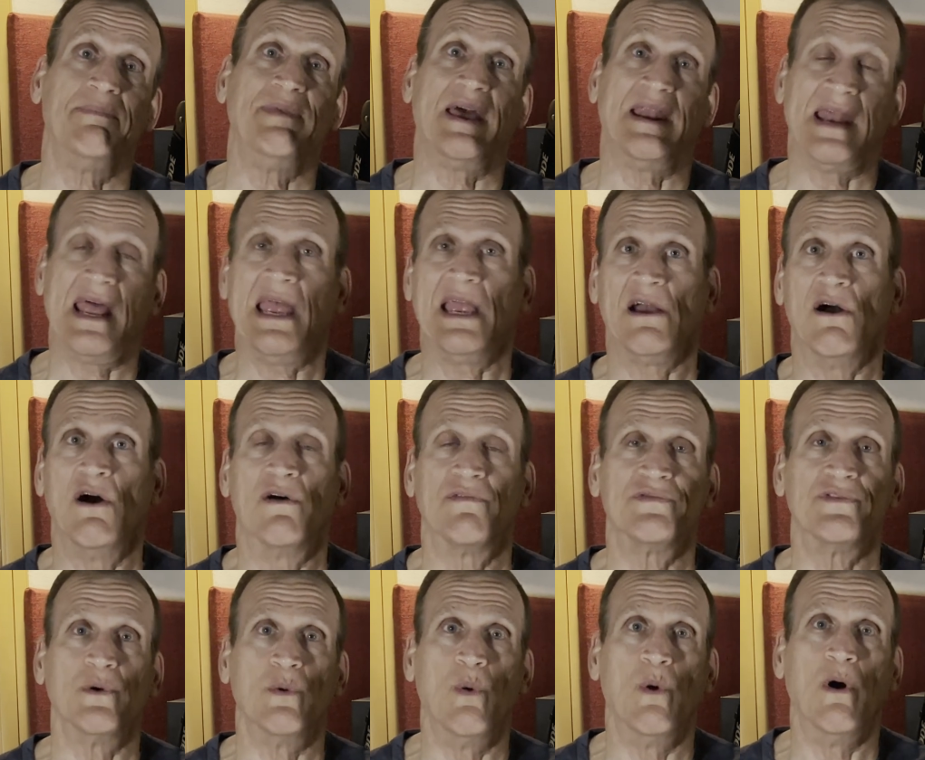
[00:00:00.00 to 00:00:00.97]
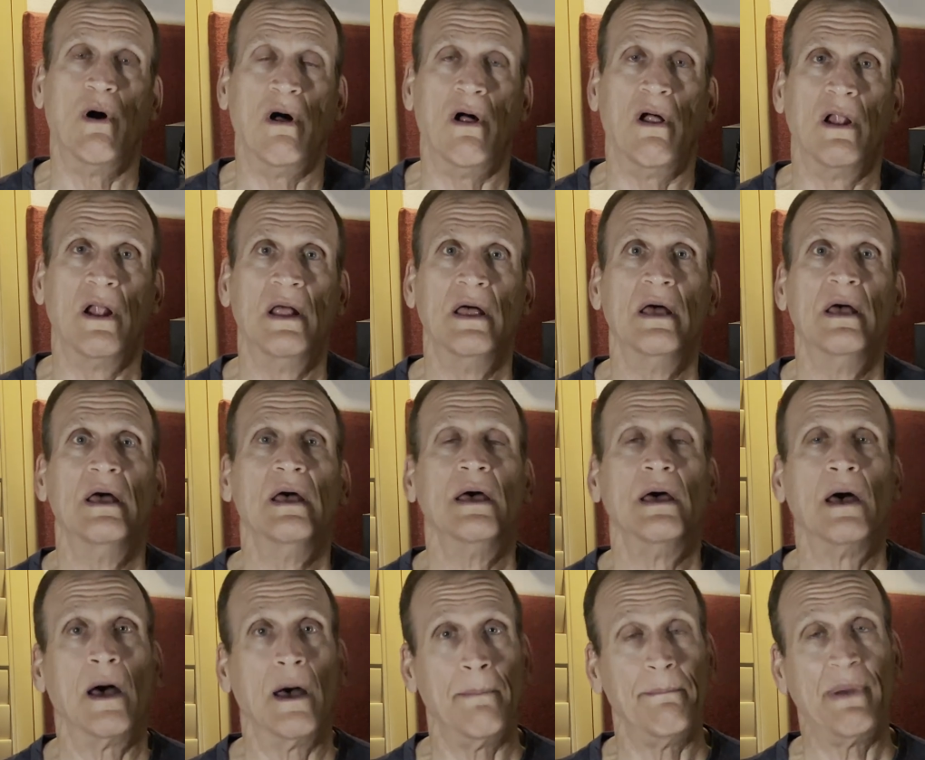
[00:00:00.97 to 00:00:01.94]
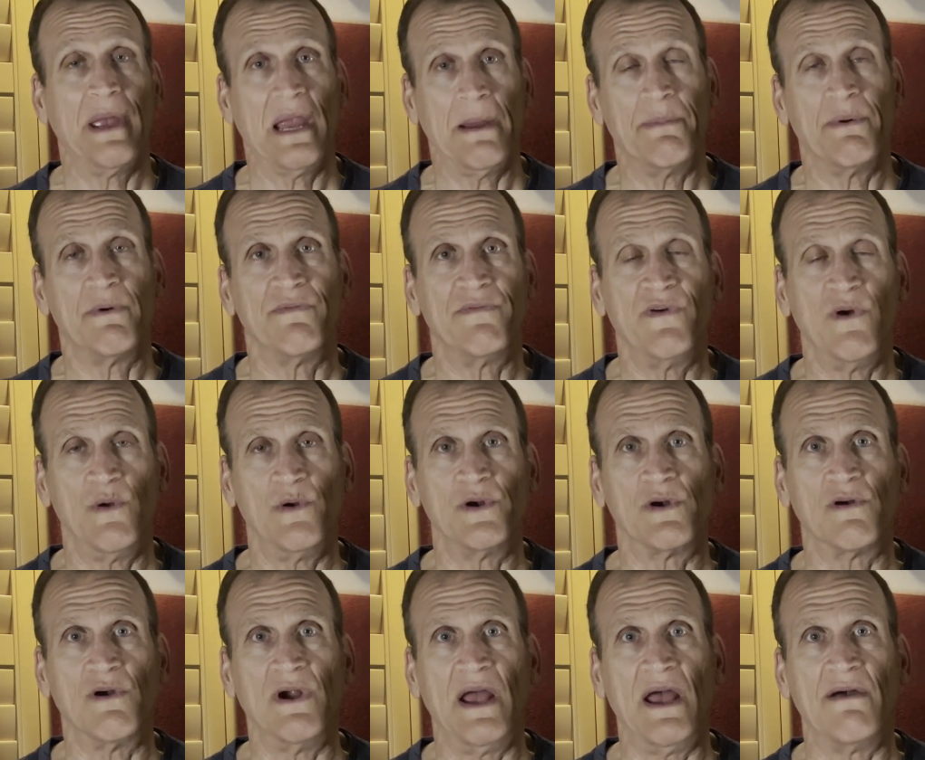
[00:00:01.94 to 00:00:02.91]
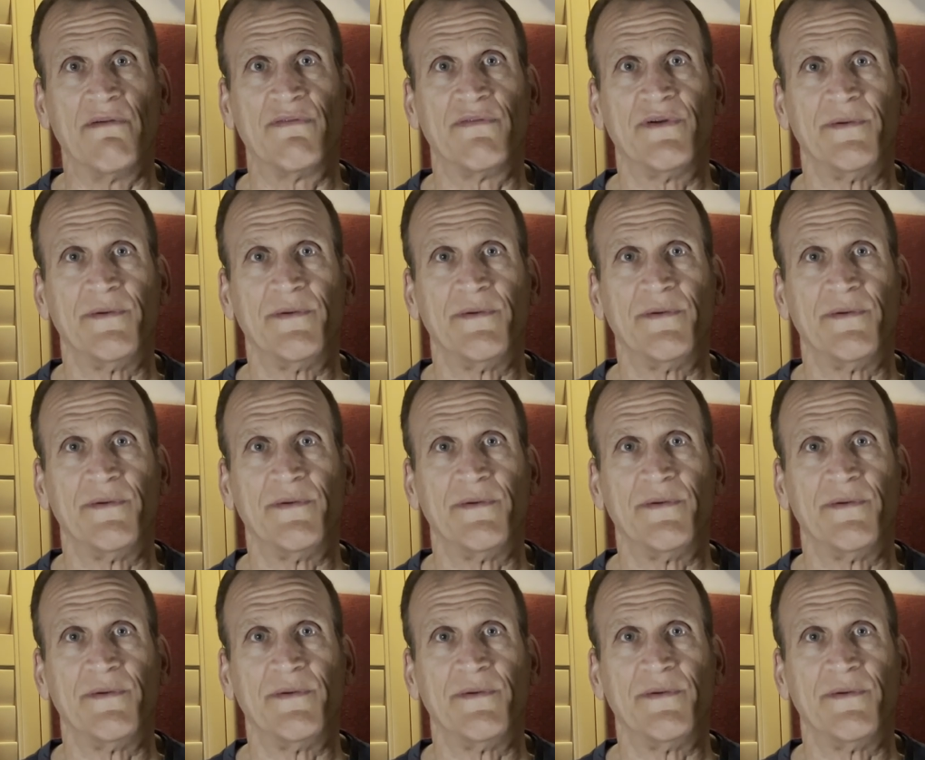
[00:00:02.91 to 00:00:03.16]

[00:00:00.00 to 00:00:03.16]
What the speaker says: that hang off the wall, a paper photograph.